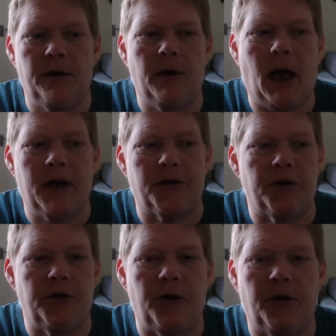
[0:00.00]
at
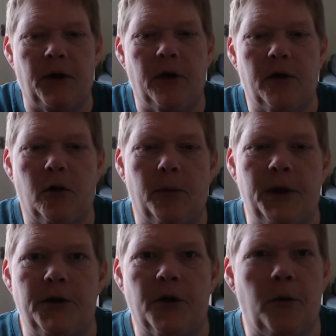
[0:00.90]
hazards you think are
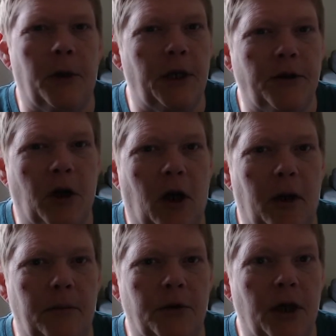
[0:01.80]
coming too many
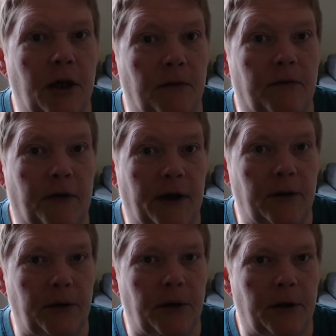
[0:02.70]
times, it can fail you.